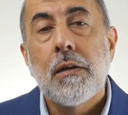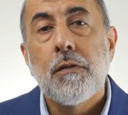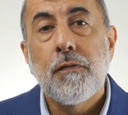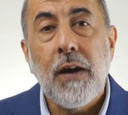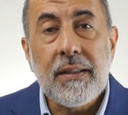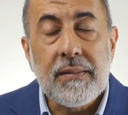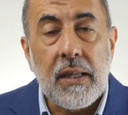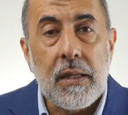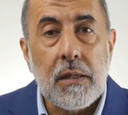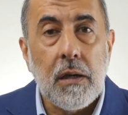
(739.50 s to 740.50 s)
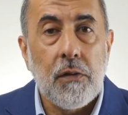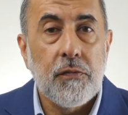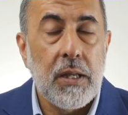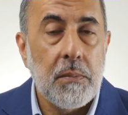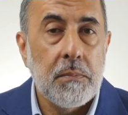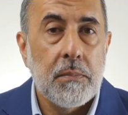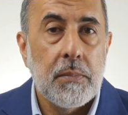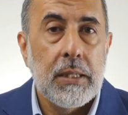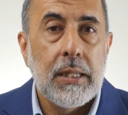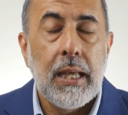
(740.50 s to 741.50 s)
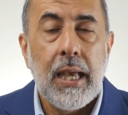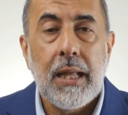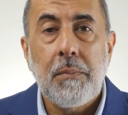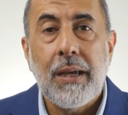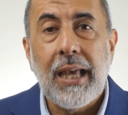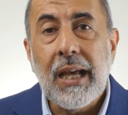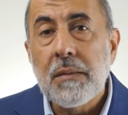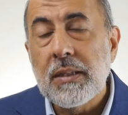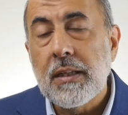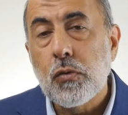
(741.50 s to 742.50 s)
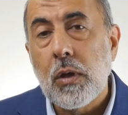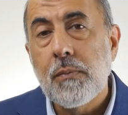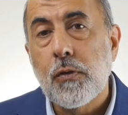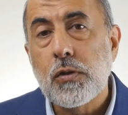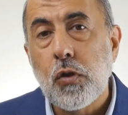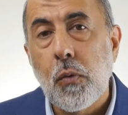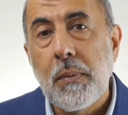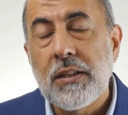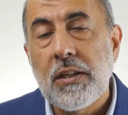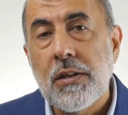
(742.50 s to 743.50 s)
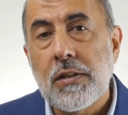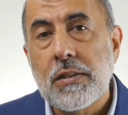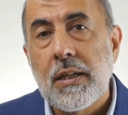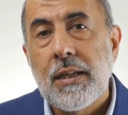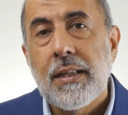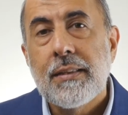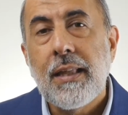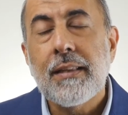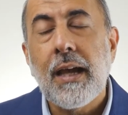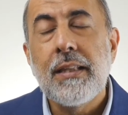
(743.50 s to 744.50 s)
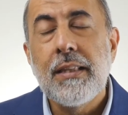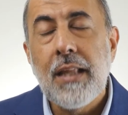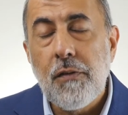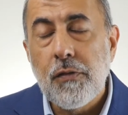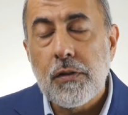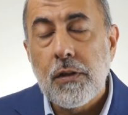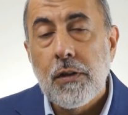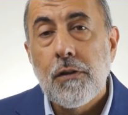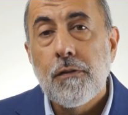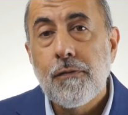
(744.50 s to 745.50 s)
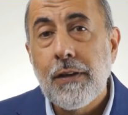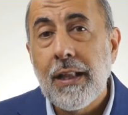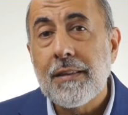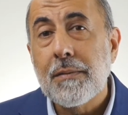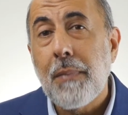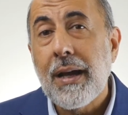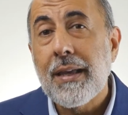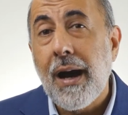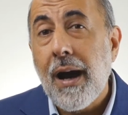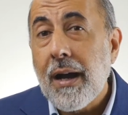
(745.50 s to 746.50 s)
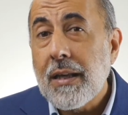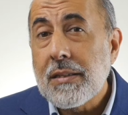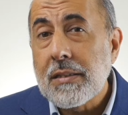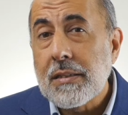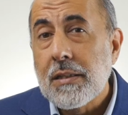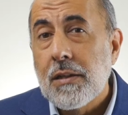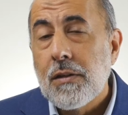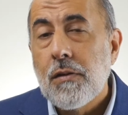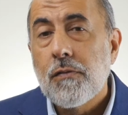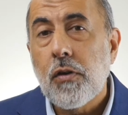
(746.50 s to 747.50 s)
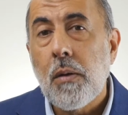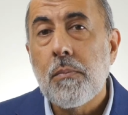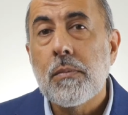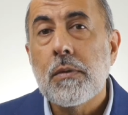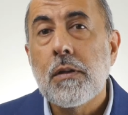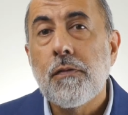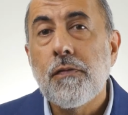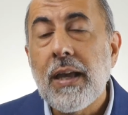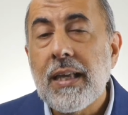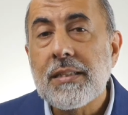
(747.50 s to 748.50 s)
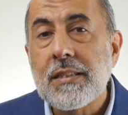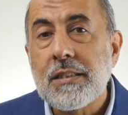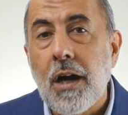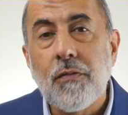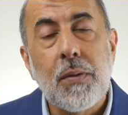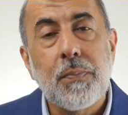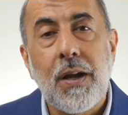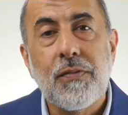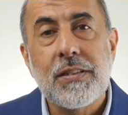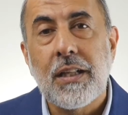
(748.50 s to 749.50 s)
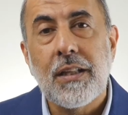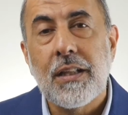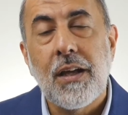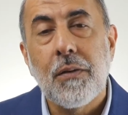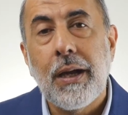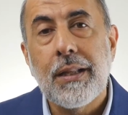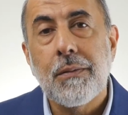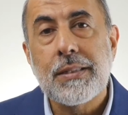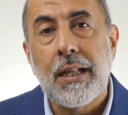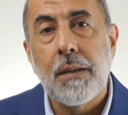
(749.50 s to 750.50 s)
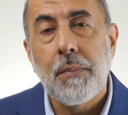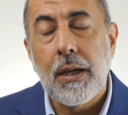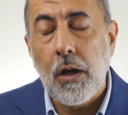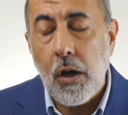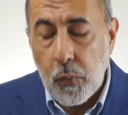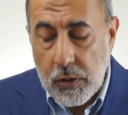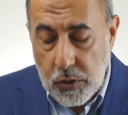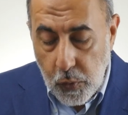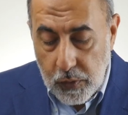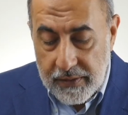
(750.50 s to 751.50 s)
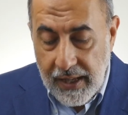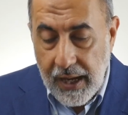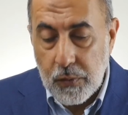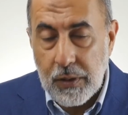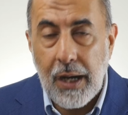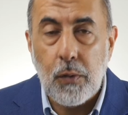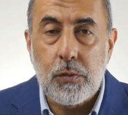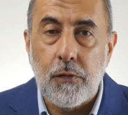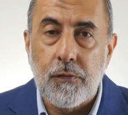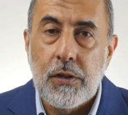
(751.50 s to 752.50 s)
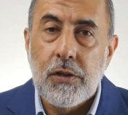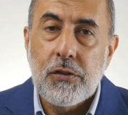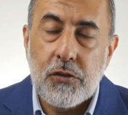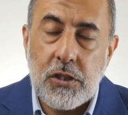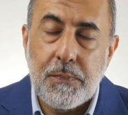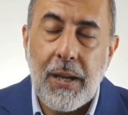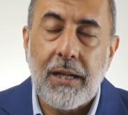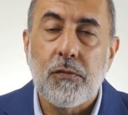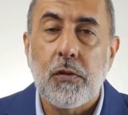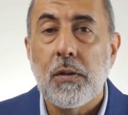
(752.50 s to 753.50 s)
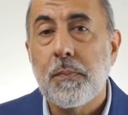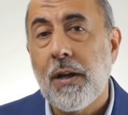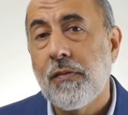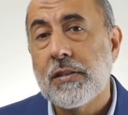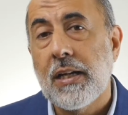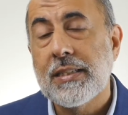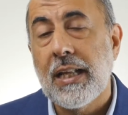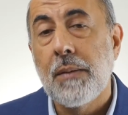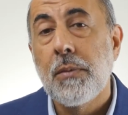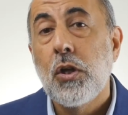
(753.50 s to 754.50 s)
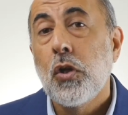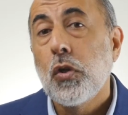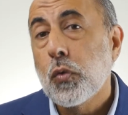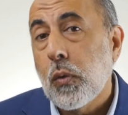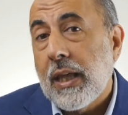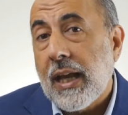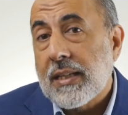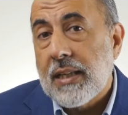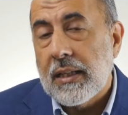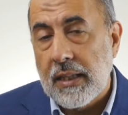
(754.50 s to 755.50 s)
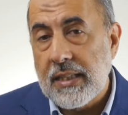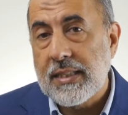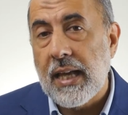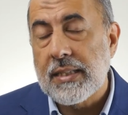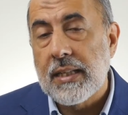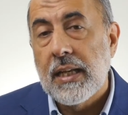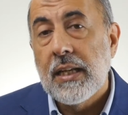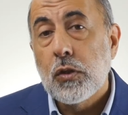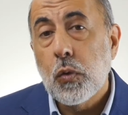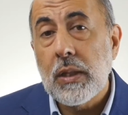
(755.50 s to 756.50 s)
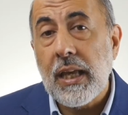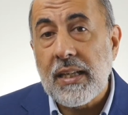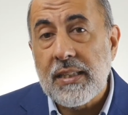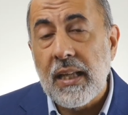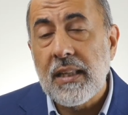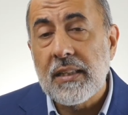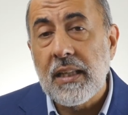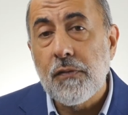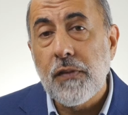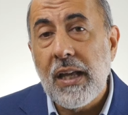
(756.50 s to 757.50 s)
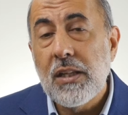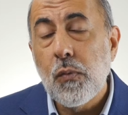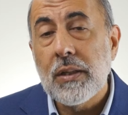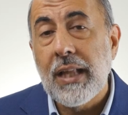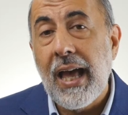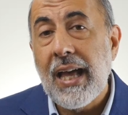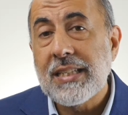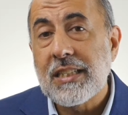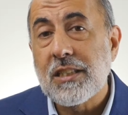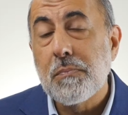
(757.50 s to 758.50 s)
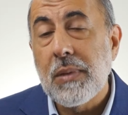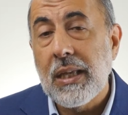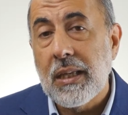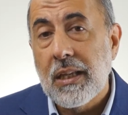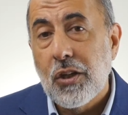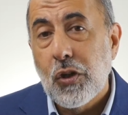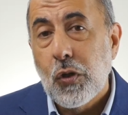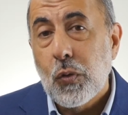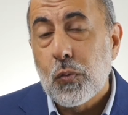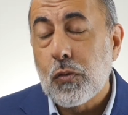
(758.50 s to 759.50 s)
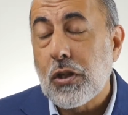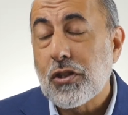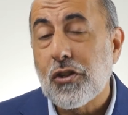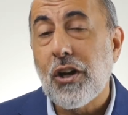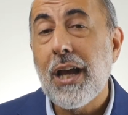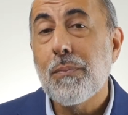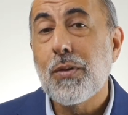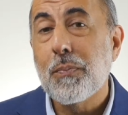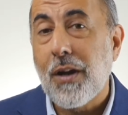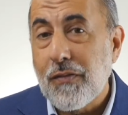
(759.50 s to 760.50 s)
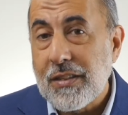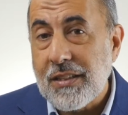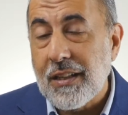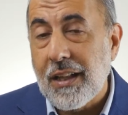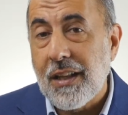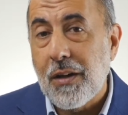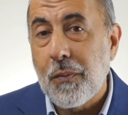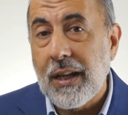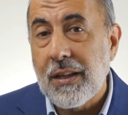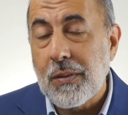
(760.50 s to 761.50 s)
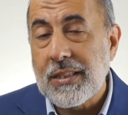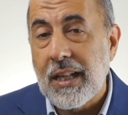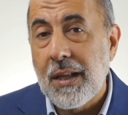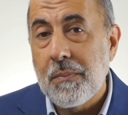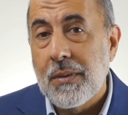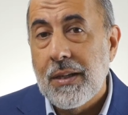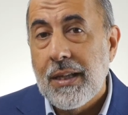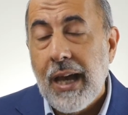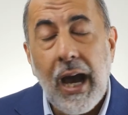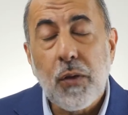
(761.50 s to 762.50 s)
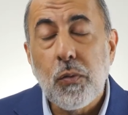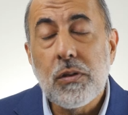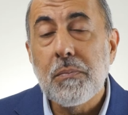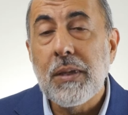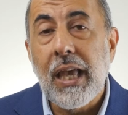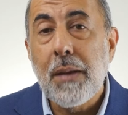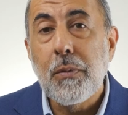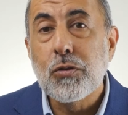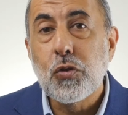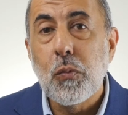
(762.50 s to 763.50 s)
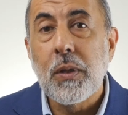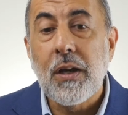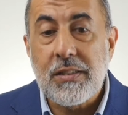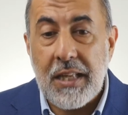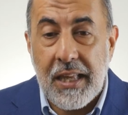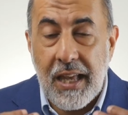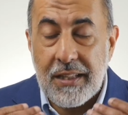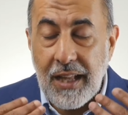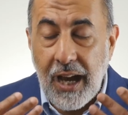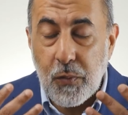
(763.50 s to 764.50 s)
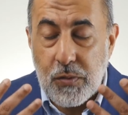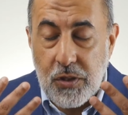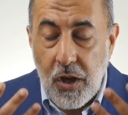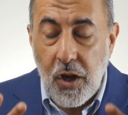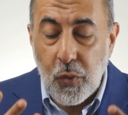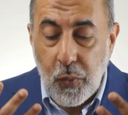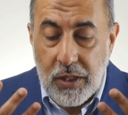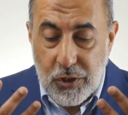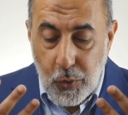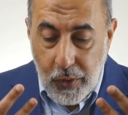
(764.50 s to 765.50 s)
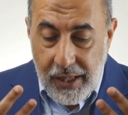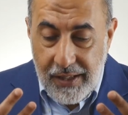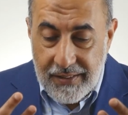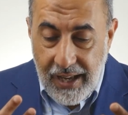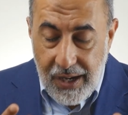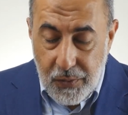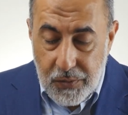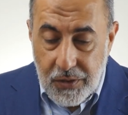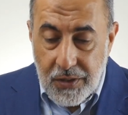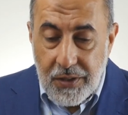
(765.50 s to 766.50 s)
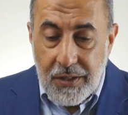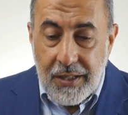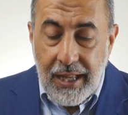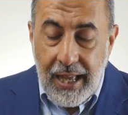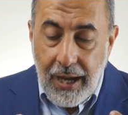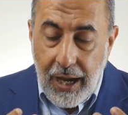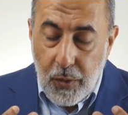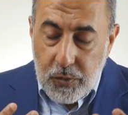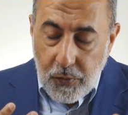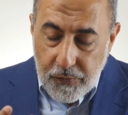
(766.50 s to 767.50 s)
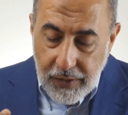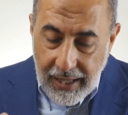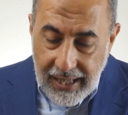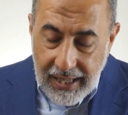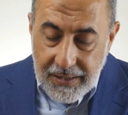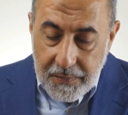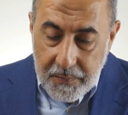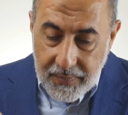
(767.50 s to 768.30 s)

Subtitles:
fighting of him and my enmity to him for so many years that I never filled my eyes from the face of the Prophet sallallahu alaihi wasallam. I always looked down out of respect for the Prophet sallallahu alaihi wasallam, to the extent, he says, to the extent that if anyone asks me to describe the Prophet sallallahu alaihi wasallam, I wouldn't be able to, because again, I was always looking down out of, again,